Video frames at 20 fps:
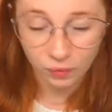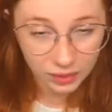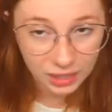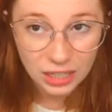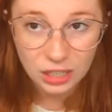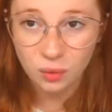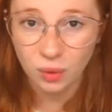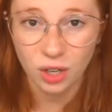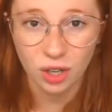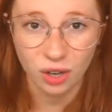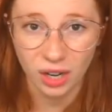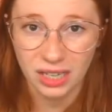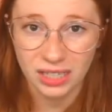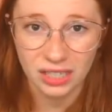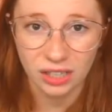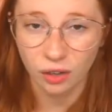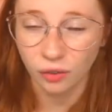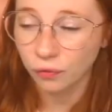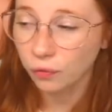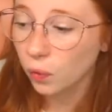These were a great
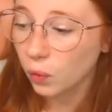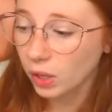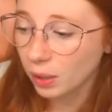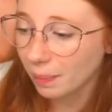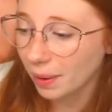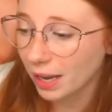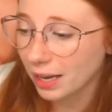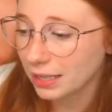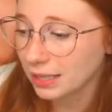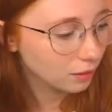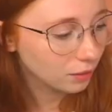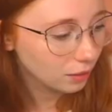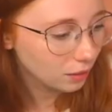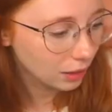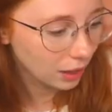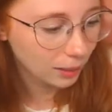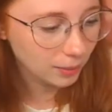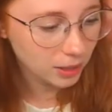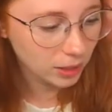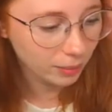deal. 40 bucks,
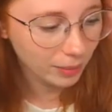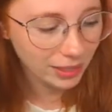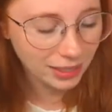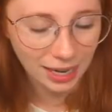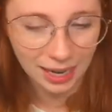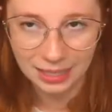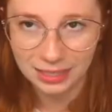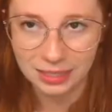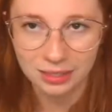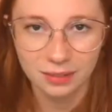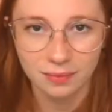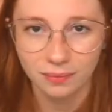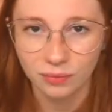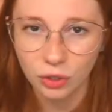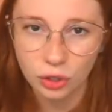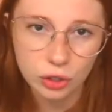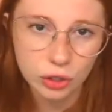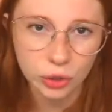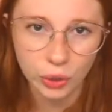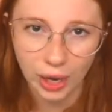clamps on my desk,
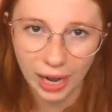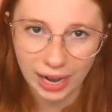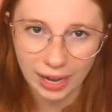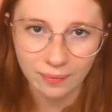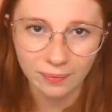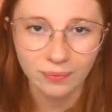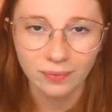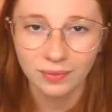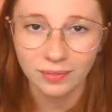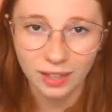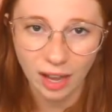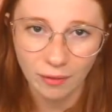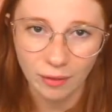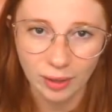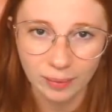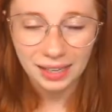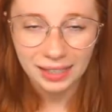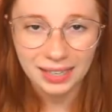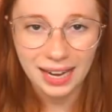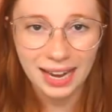looks great, love
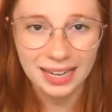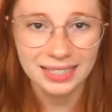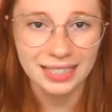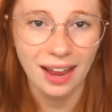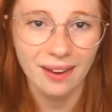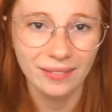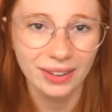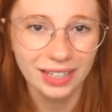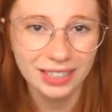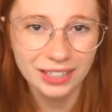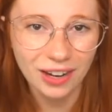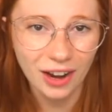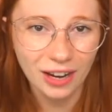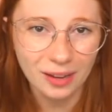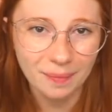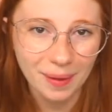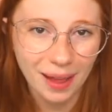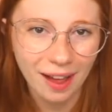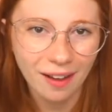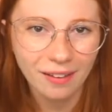them. Next, I'm going to talk
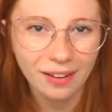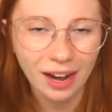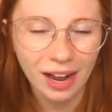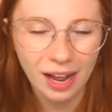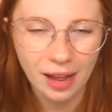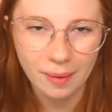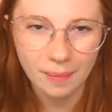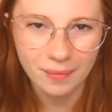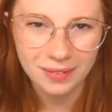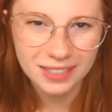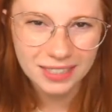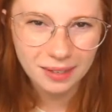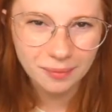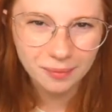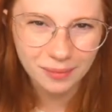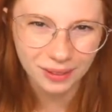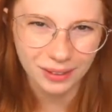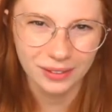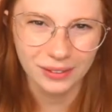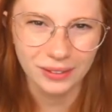about some
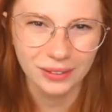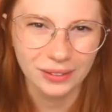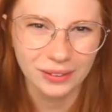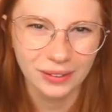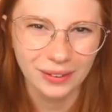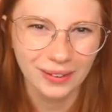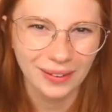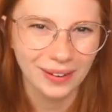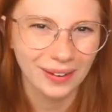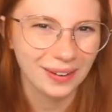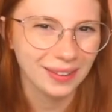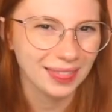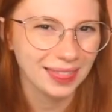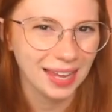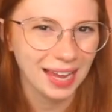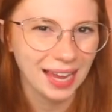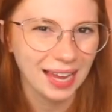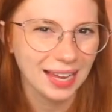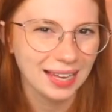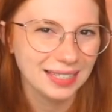littler
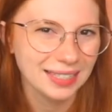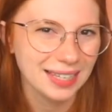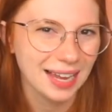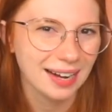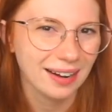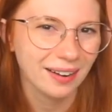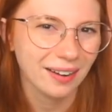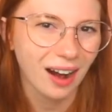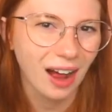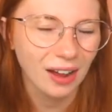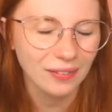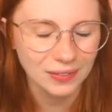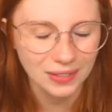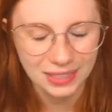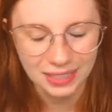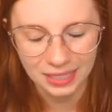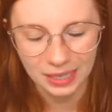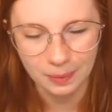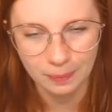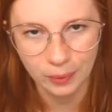things that are
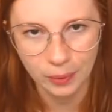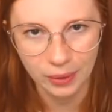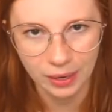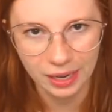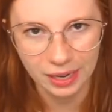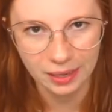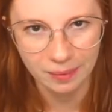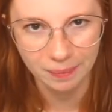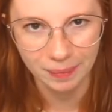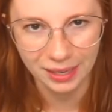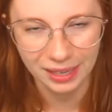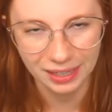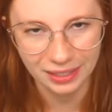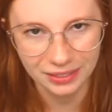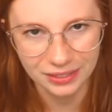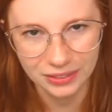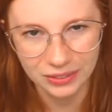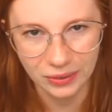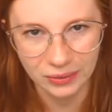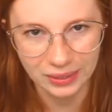obviously important
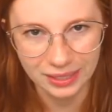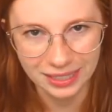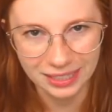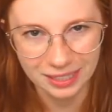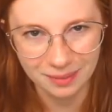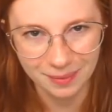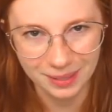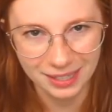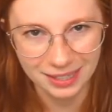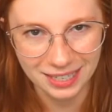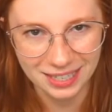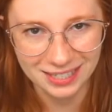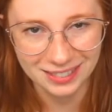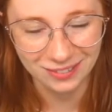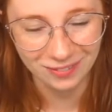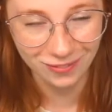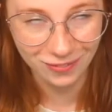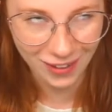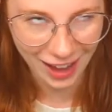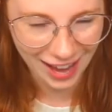but don't need to be this
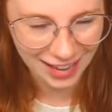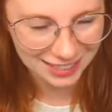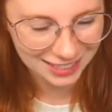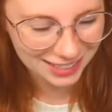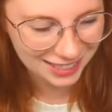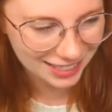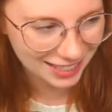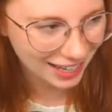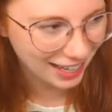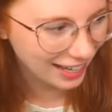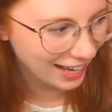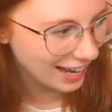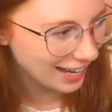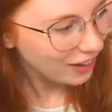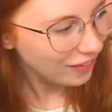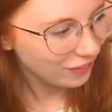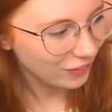fancy, I guess.